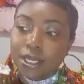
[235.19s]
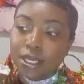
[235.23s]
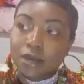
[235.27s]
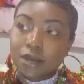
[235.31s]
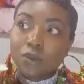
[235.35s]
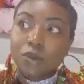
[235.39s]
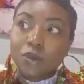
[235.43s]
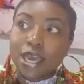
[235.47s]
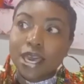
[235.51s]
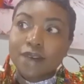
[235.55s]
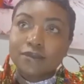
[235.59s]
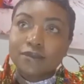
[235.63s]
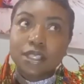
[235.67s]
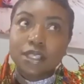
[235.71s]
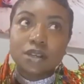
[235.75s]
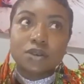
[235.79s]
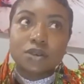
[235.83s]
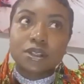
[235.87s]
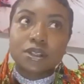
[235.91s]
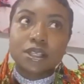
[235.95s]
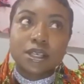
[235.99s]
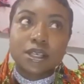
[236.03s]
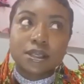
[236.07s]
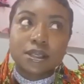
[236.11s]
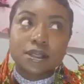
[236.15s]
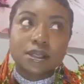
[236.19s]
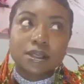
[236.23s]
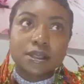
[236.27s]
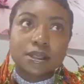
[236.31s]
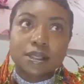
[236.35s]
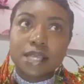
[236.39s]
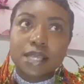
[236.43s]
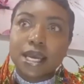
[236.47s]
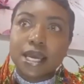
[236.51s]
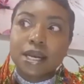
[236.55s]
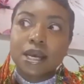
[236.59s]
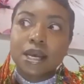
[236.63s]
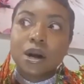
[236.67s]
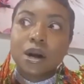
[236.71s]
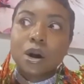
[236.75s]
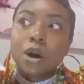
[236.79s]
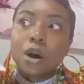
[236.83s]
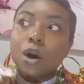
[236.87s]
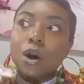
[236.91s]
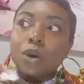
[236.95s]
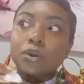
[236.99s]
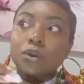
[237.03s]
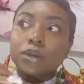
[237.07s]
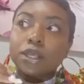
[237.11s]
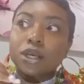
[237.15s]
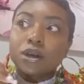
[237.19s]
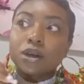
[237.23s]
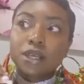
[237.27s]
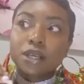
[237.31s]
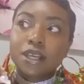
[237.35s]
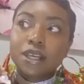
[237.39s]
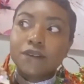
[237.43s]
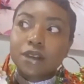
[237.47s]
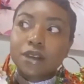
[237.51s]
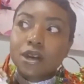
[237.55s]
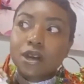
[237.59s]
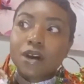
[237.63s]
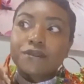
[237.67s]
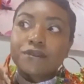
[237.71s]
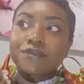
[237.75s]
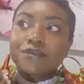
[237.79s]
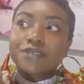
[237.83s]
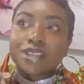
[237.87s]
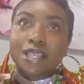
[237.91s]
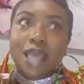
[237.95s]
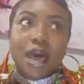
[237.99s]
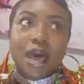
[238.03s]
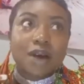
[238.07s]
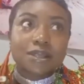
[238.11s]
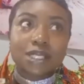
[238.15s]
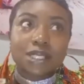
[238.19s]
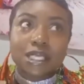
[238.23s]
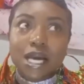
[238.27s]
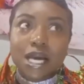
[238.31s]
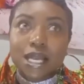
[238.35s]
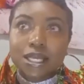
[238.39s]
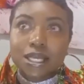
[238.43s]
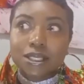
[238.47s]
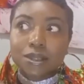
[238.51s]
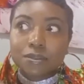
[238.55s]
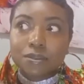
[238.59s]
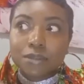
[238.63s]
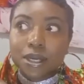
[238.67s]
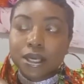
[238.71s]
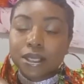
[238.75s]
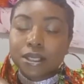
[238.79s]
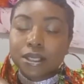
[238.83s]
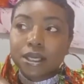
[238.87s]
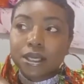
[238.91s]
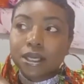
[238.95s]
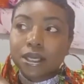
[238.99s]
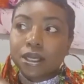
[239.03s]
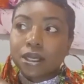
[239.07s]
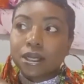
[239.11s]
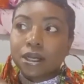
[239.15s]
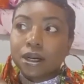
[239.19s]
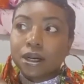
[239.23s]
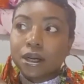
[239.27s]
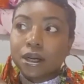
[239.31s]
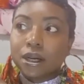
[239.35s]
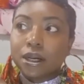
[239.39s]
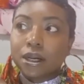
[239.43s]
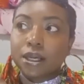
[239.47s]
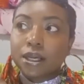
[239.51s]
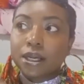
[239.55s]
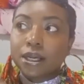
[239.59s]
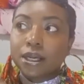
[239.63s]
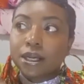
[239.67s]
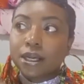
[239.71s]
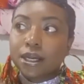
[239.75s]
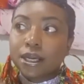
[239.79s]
Then we have senior citizens that only are living off of a thousand dollars a month in a, a, in an